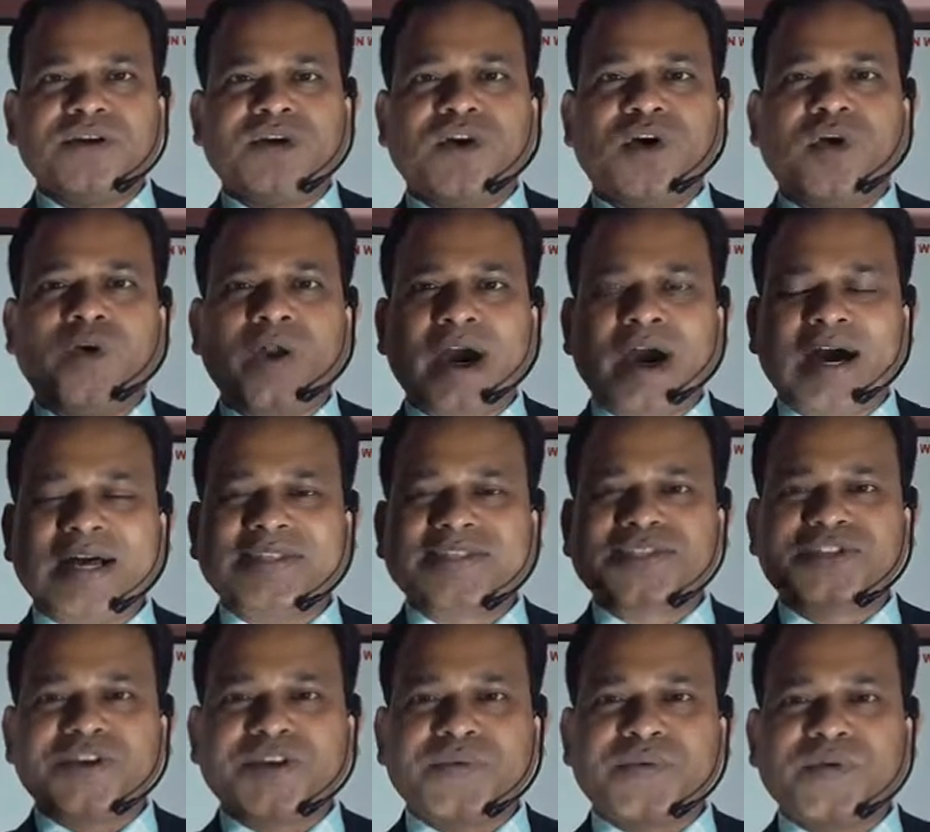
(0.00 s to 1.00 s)
or
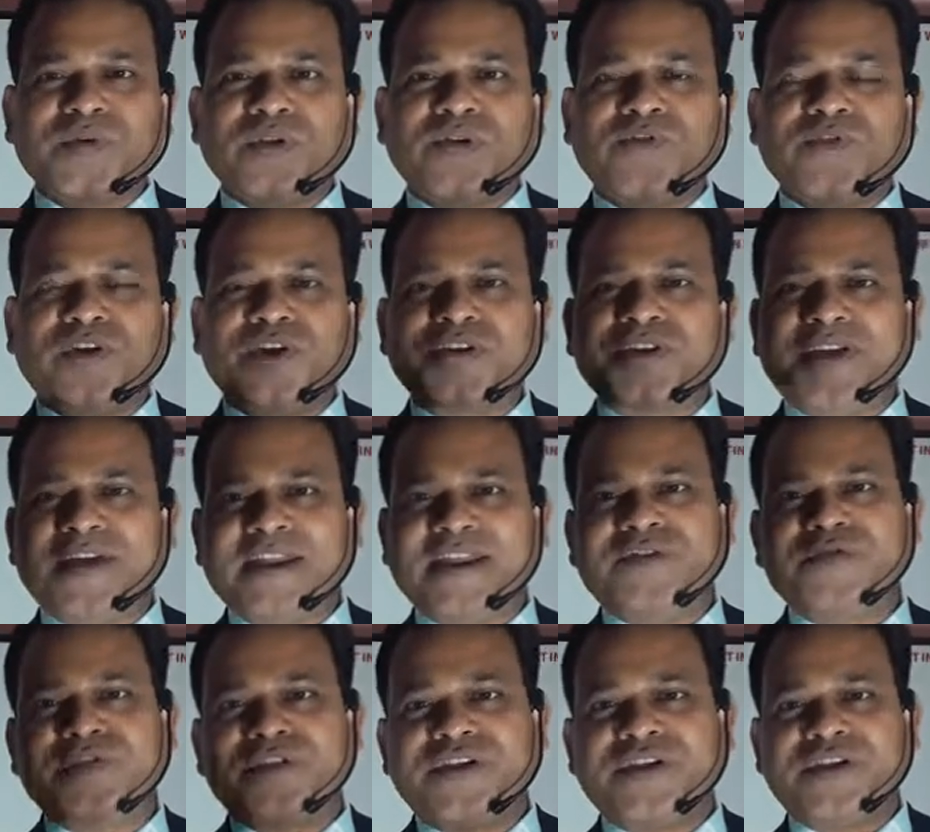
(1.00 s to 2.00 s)
answerable for
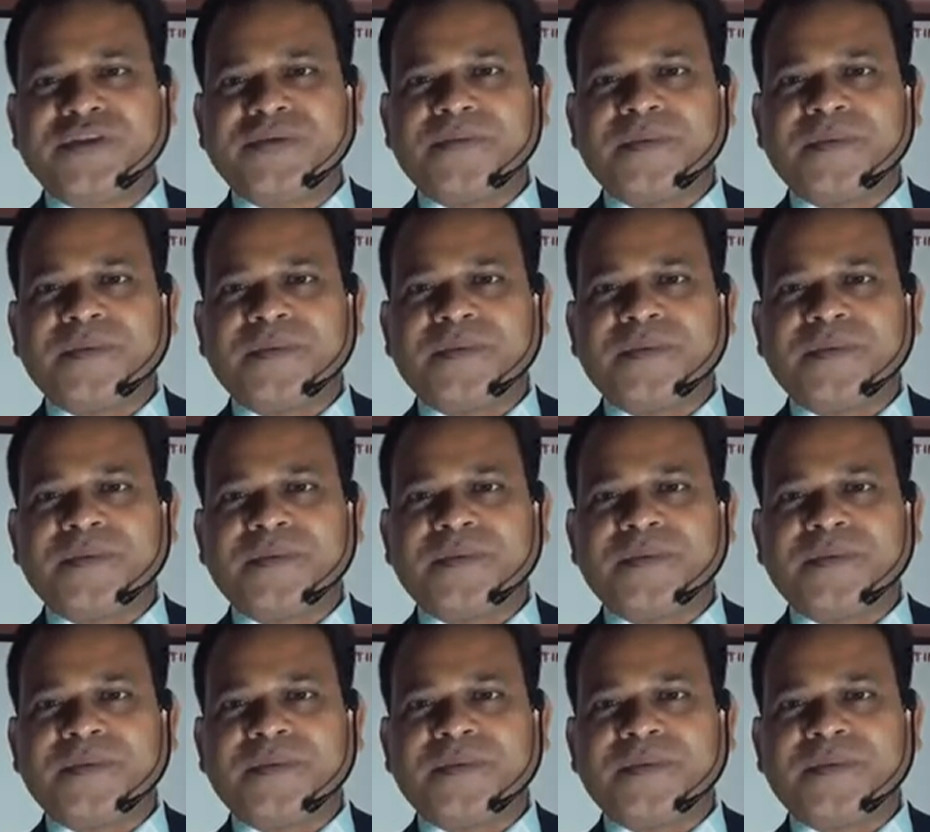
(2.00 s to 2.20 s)
delivery.